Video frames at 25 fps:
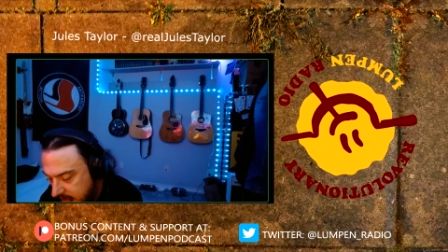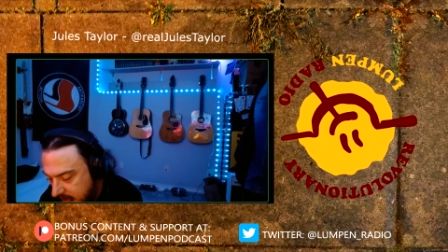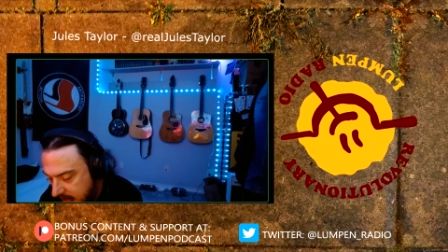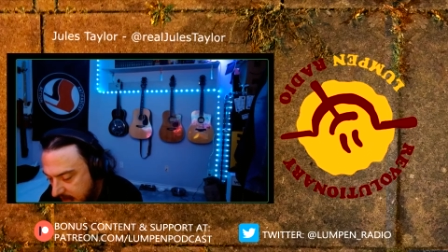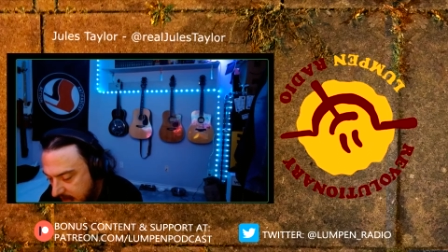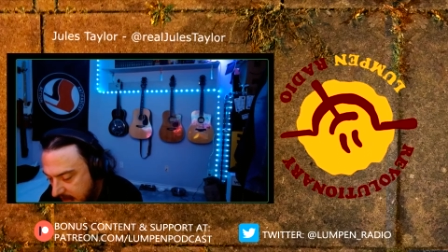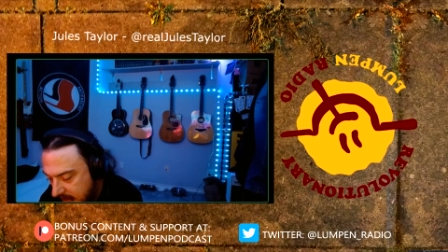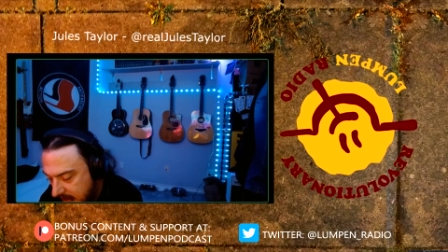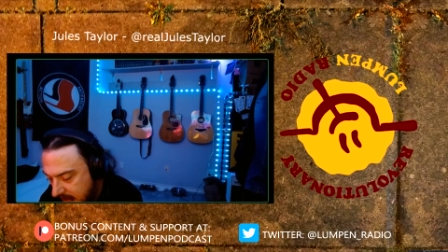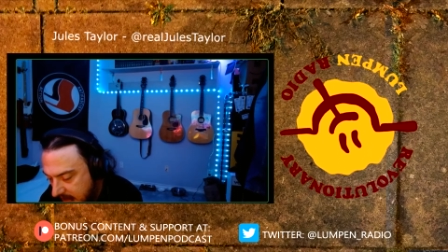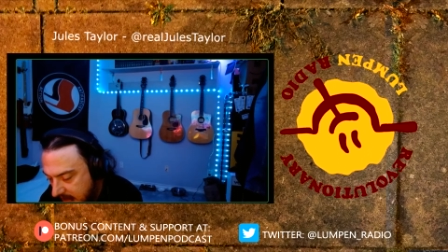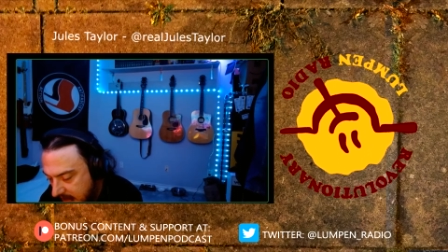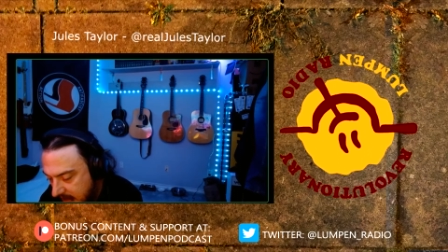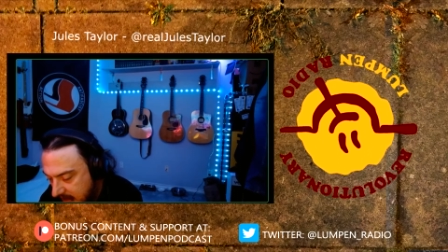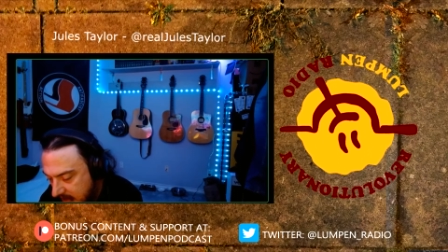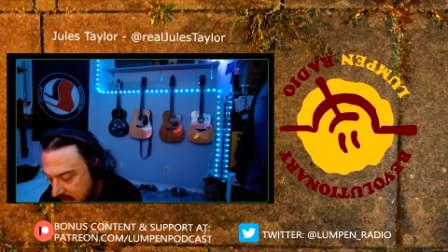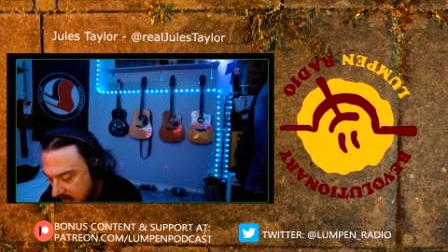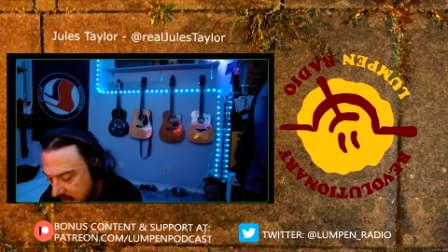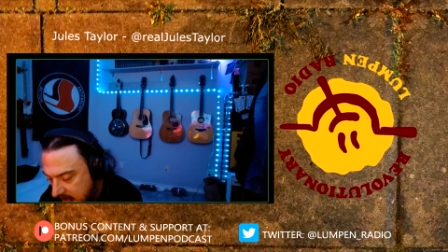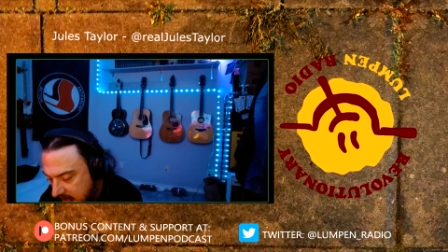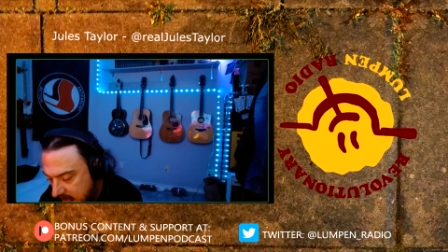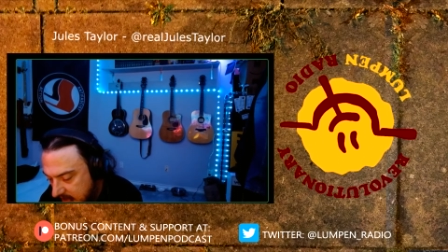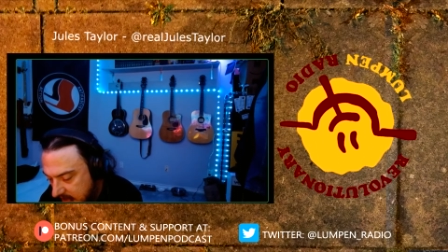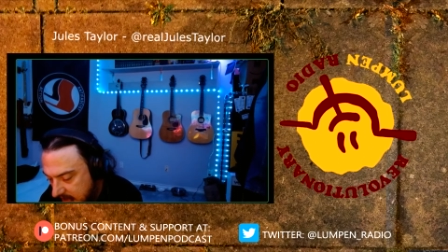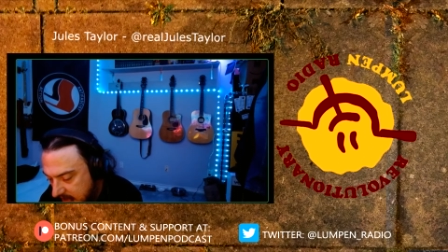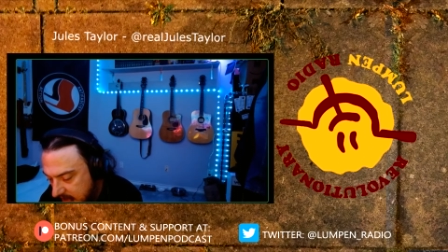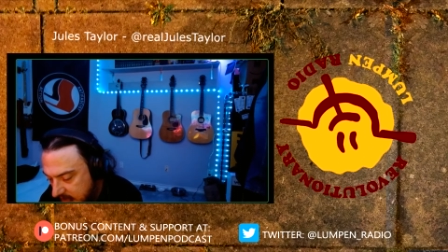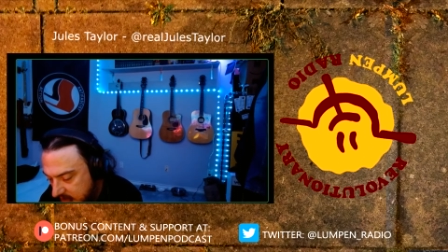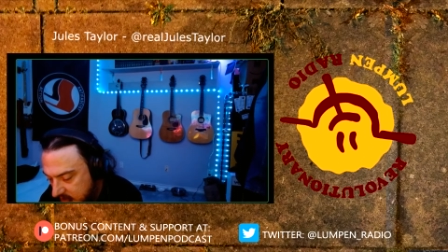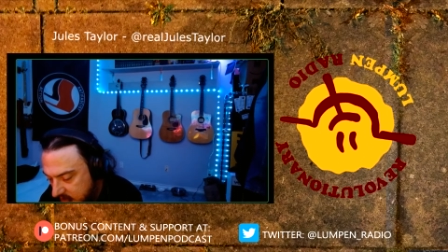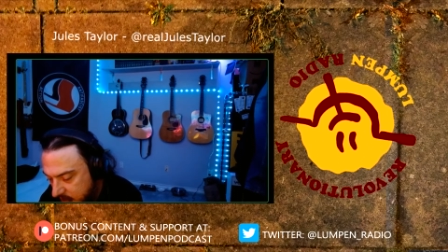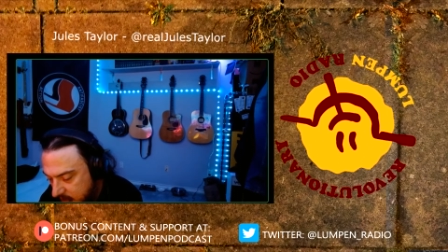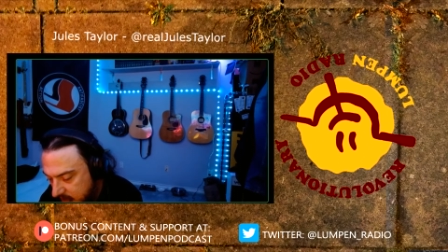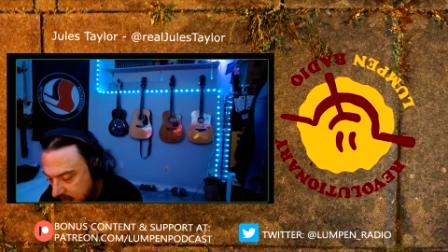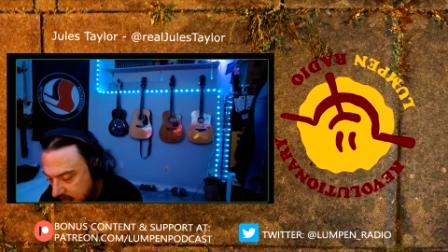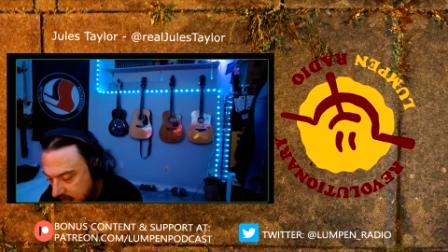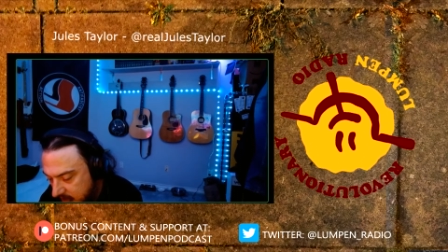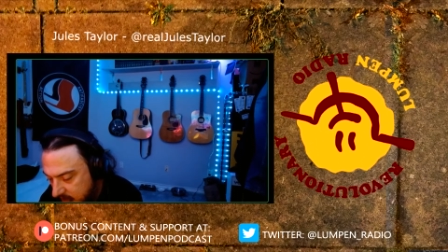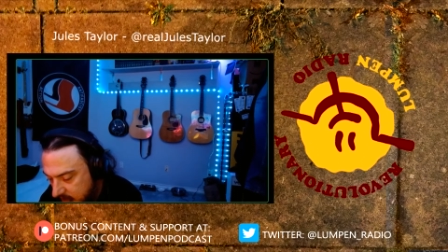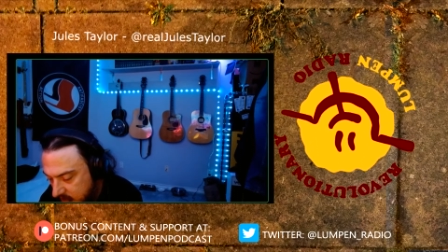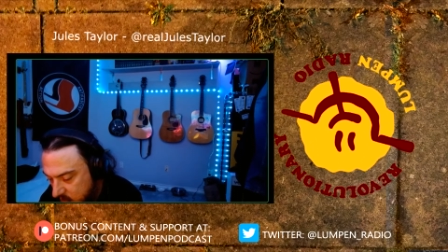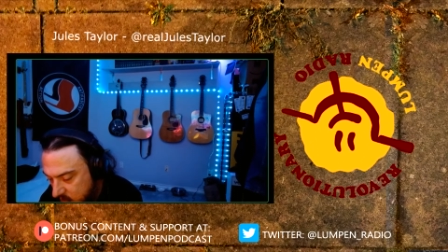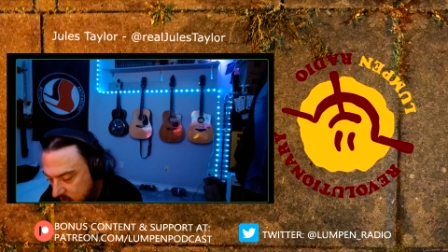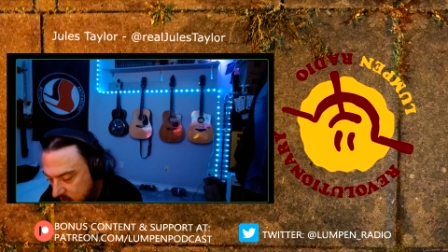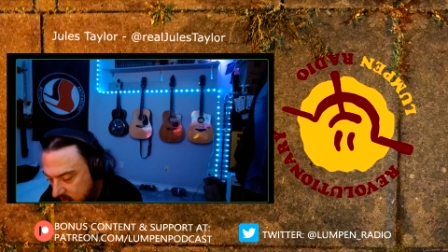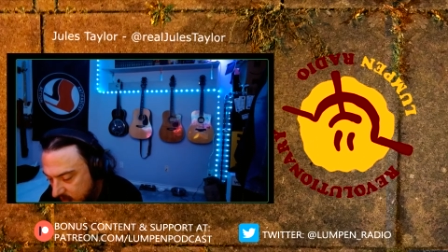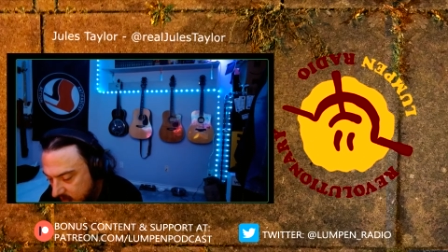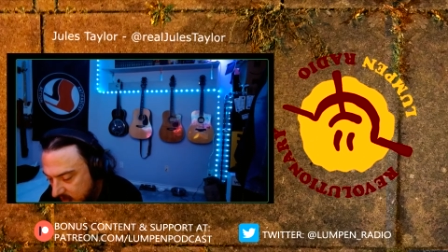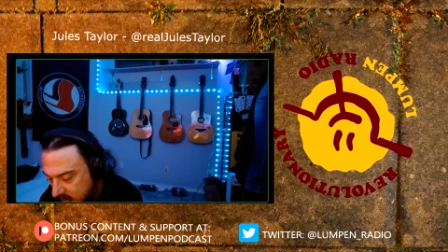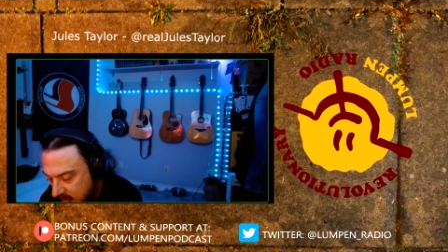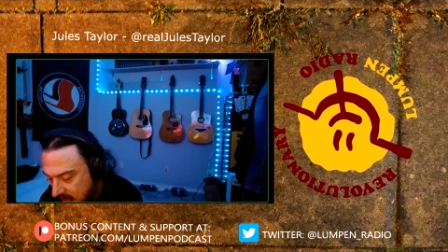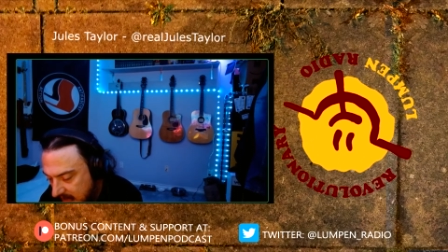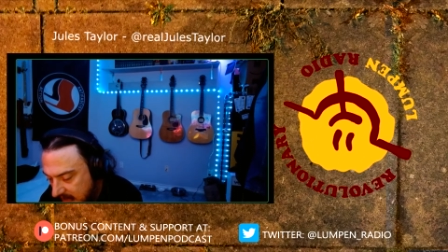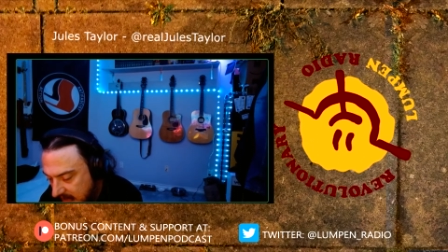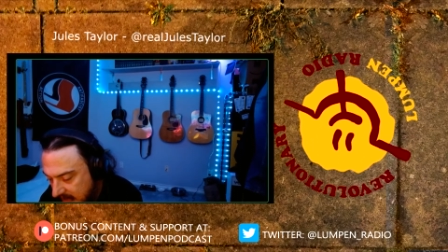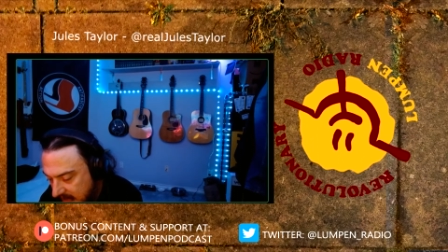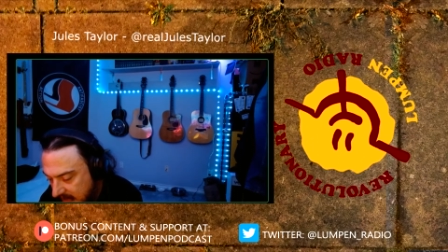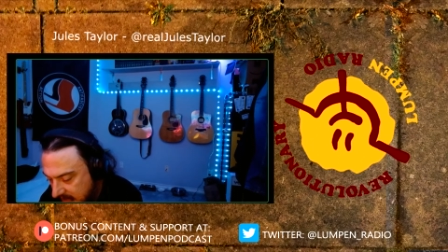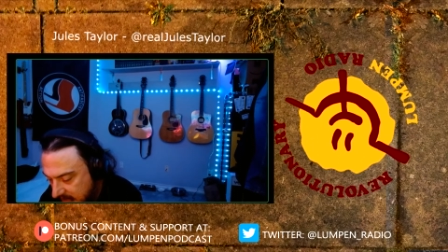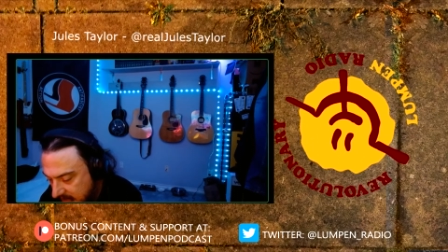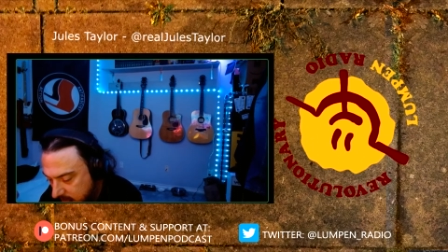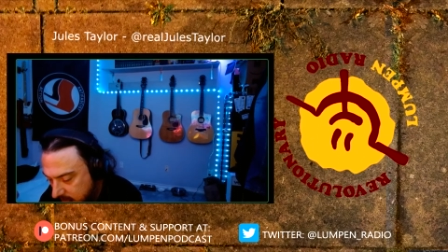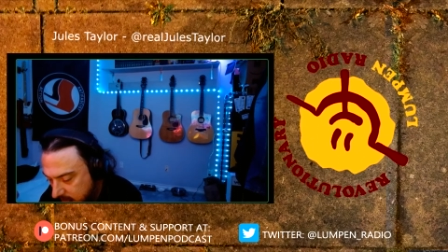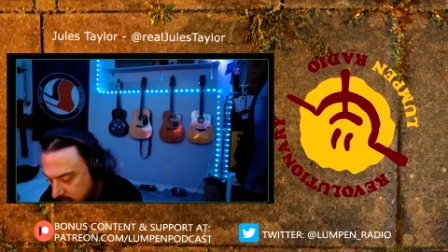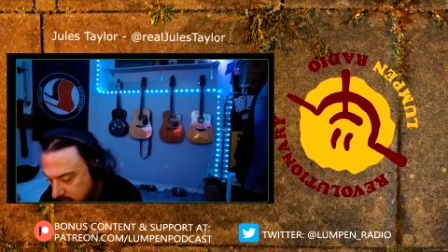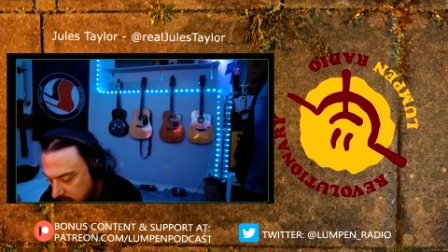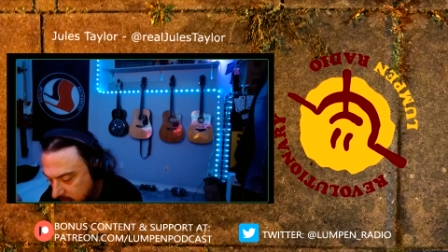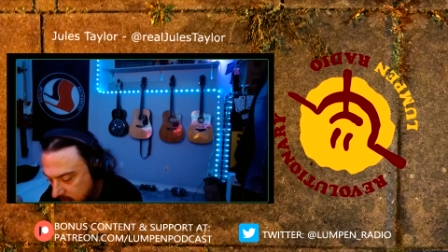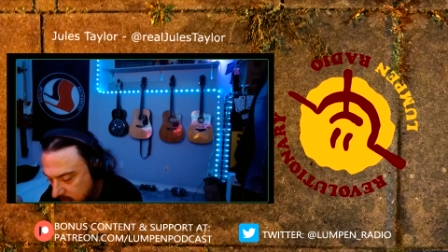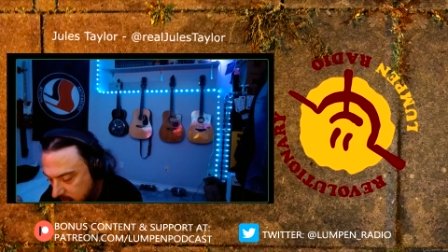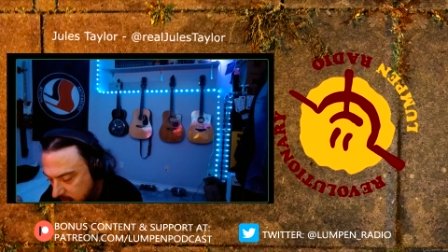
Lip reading: and it's been the sort of guiding